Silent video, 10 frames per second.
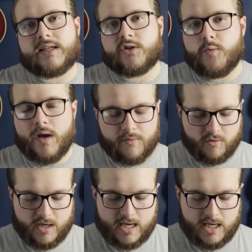too
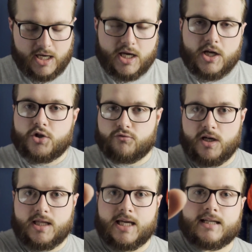peppery,
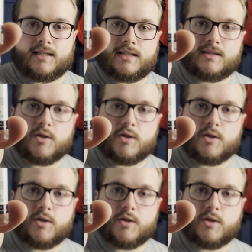try this.